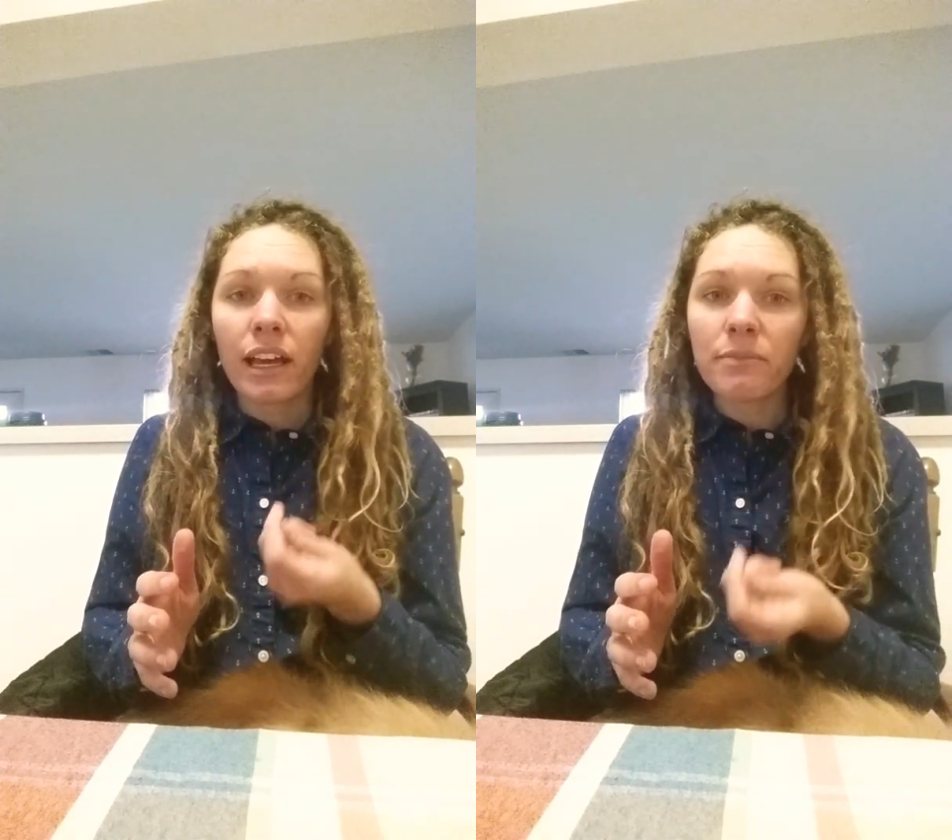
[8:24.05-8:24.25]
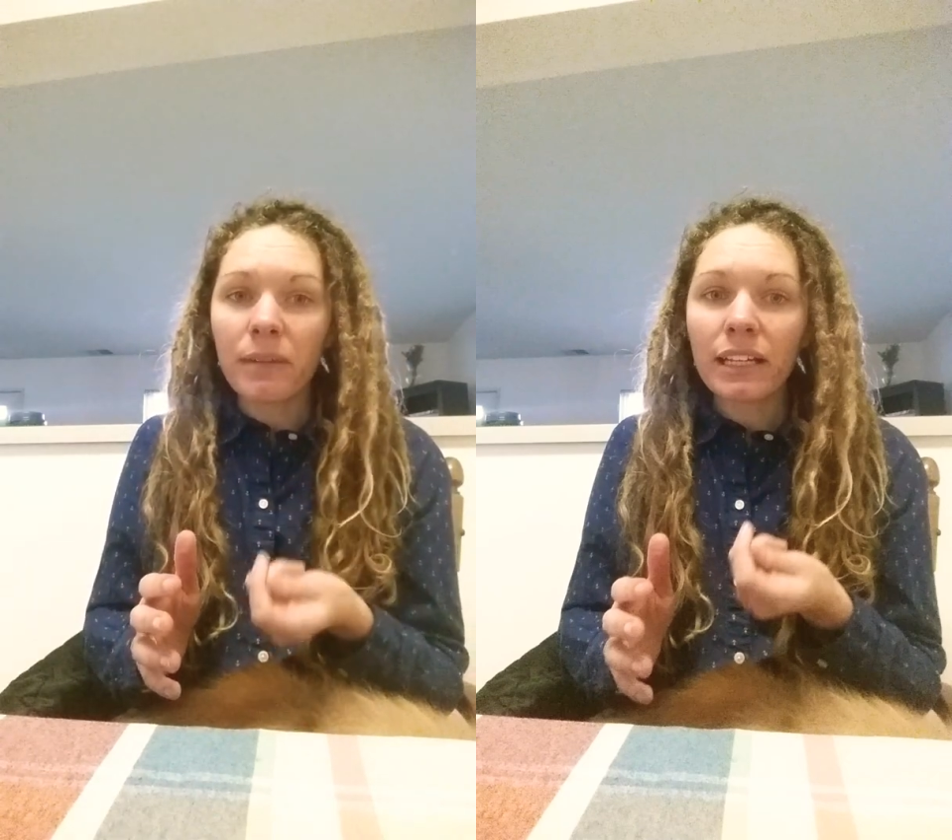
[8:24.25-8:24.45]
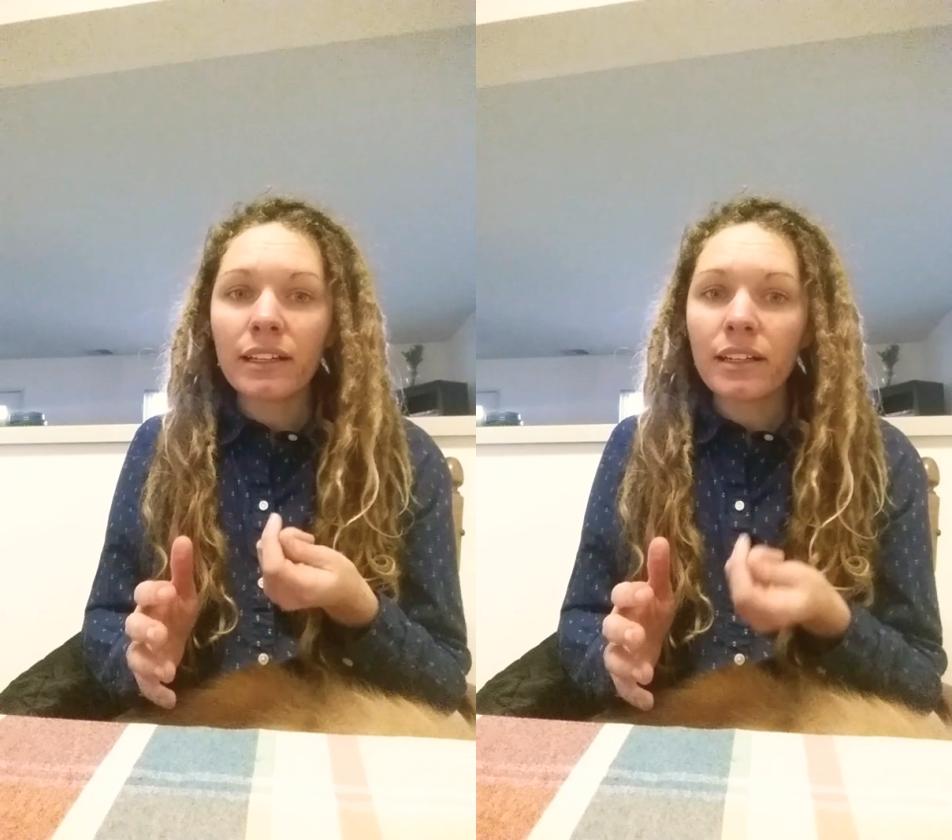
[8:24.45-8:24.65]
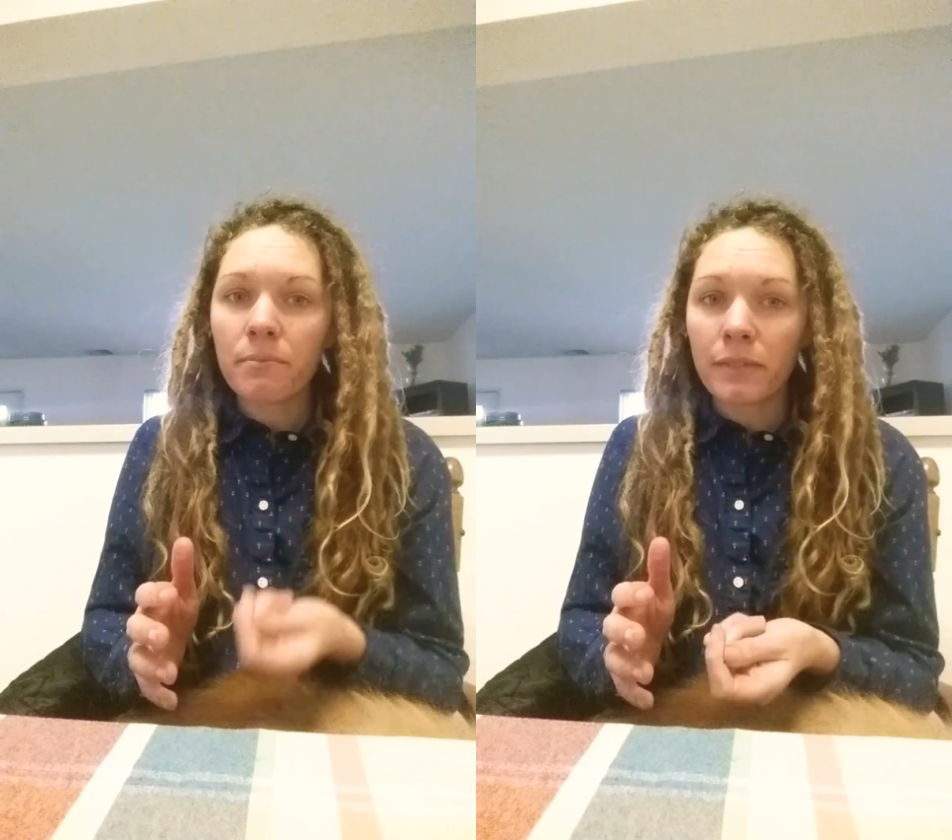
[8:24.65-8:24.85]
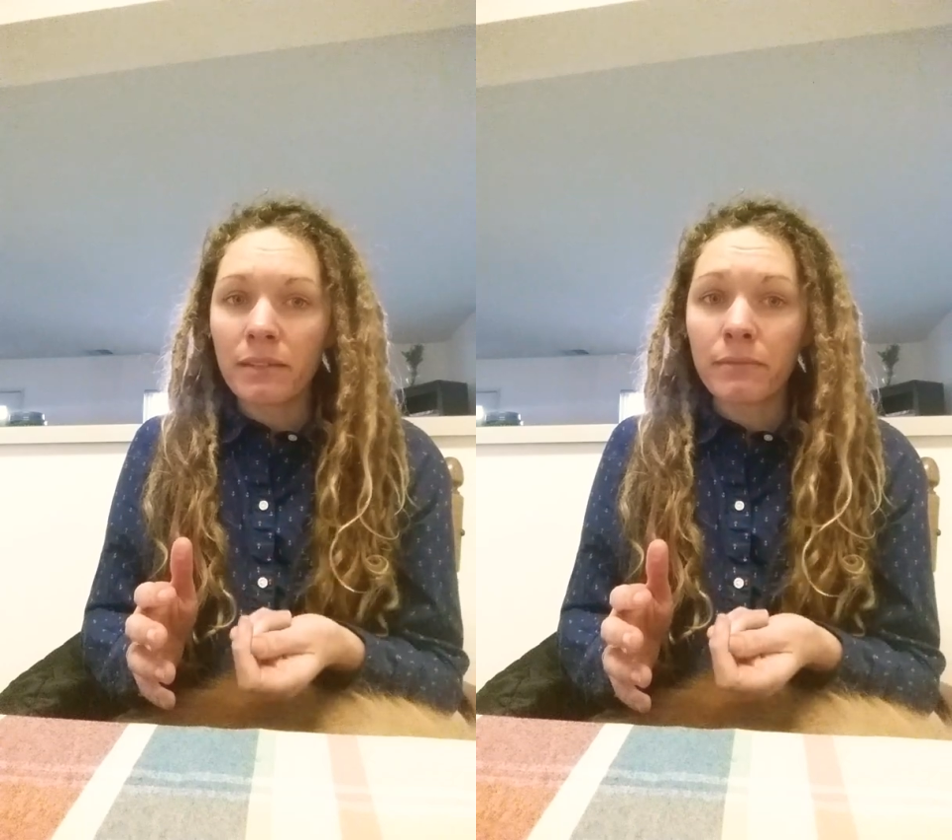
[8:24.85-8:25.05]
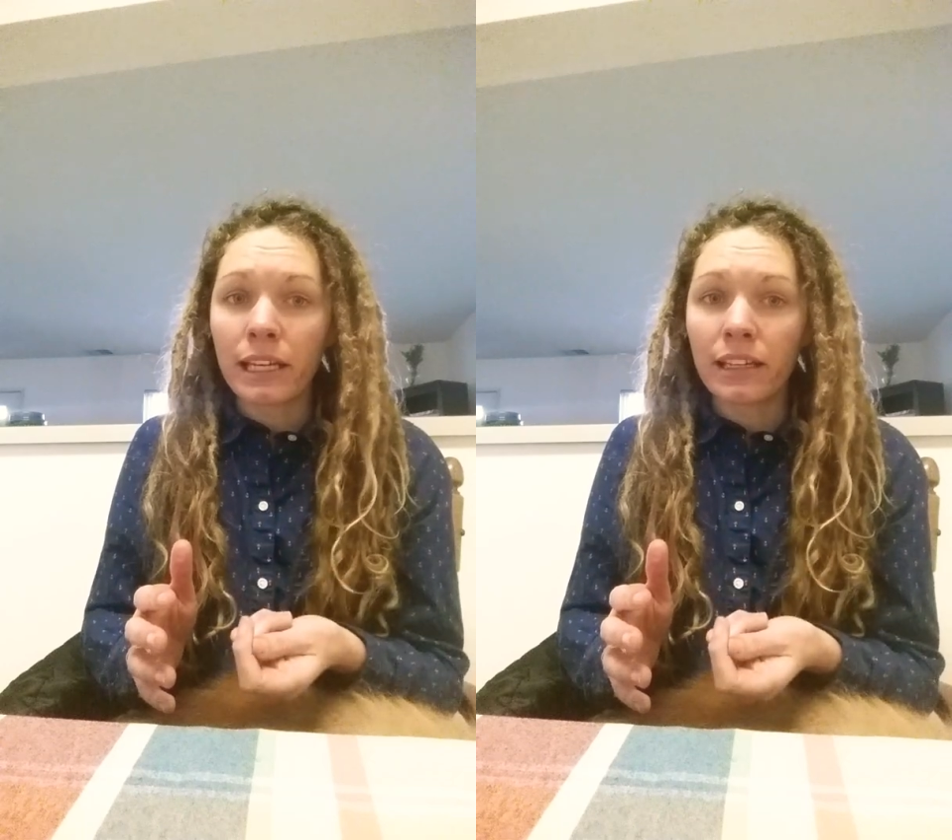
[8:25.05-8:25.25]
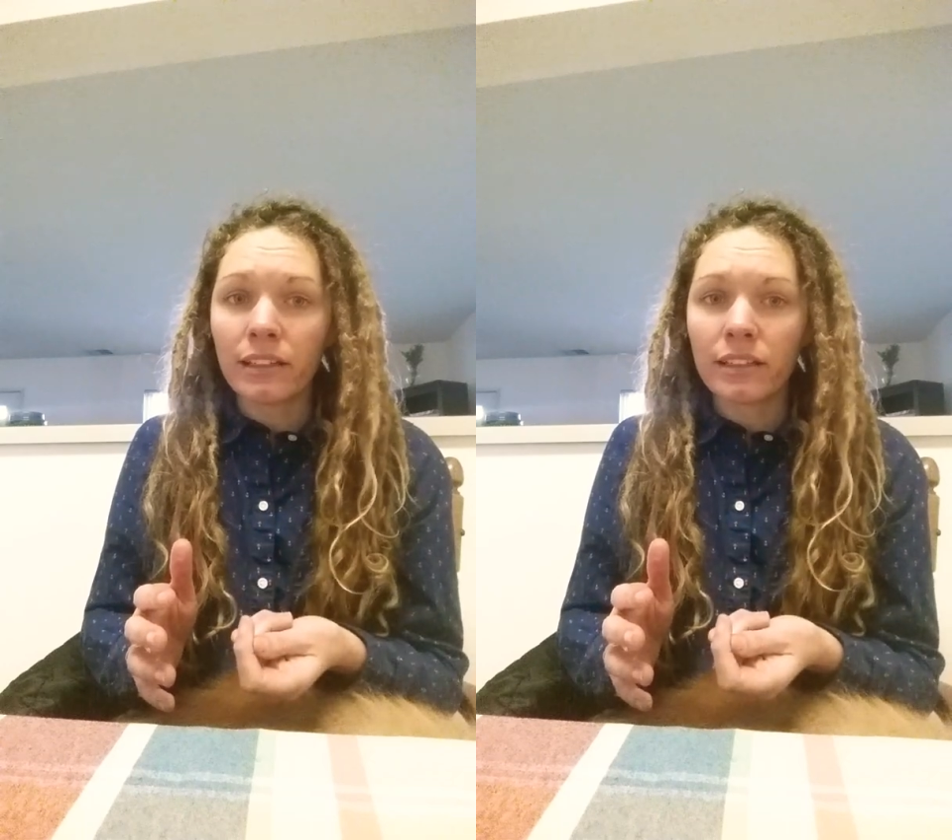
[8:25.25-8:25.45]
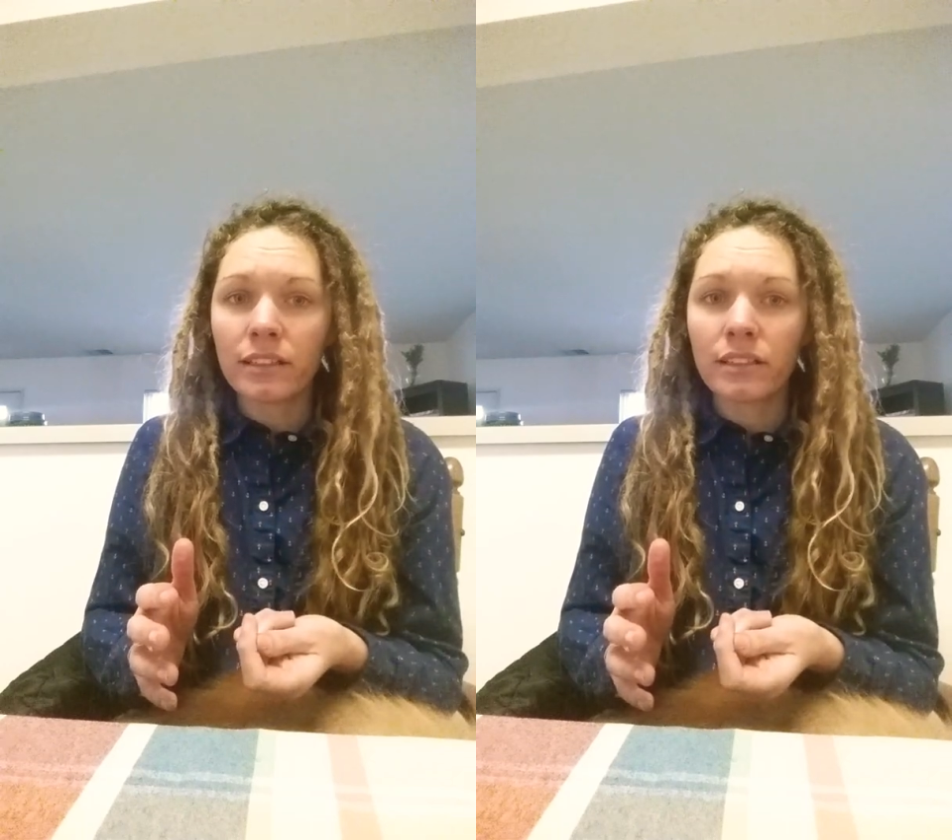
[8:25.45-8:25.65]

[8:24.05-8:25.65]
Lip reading: and make a commitment